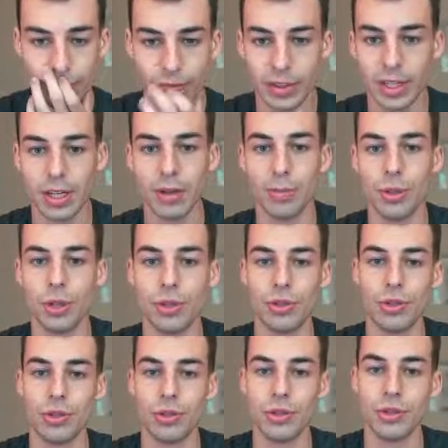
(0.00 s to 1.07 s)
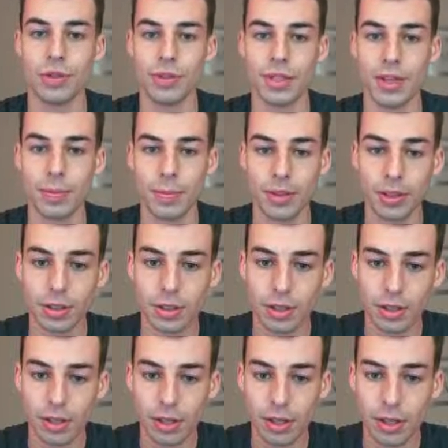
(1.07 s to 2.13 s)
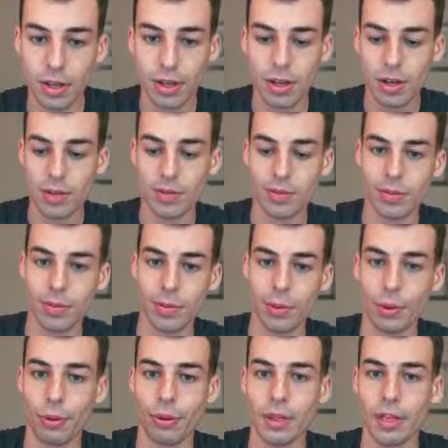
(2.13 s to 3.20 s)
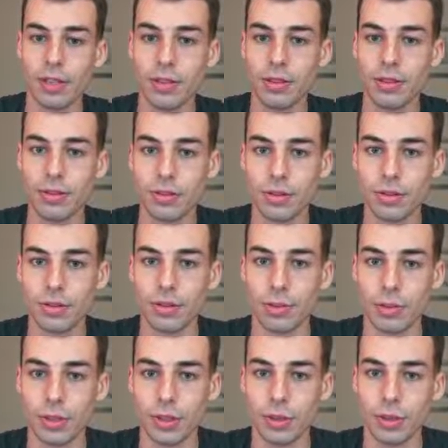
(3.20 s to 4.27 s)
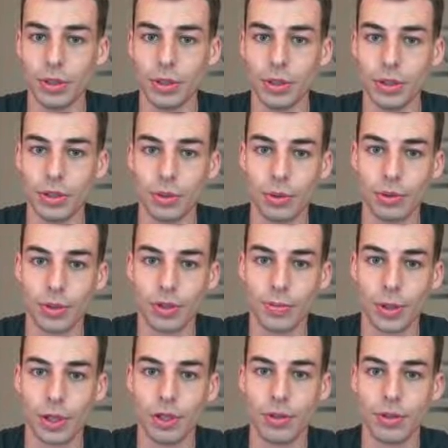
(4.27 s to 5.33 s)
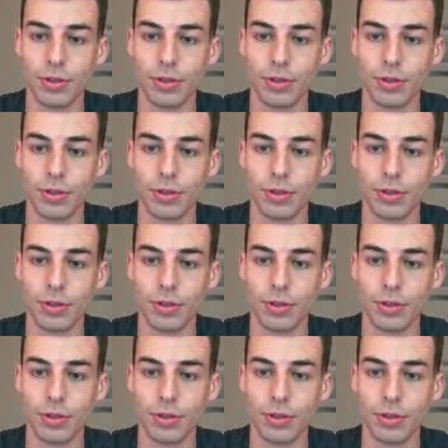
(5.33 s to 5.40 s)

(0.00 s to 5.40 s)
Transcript: Yeah, I'm pretty sure this is the same thing for both cases, so we will ignore this part.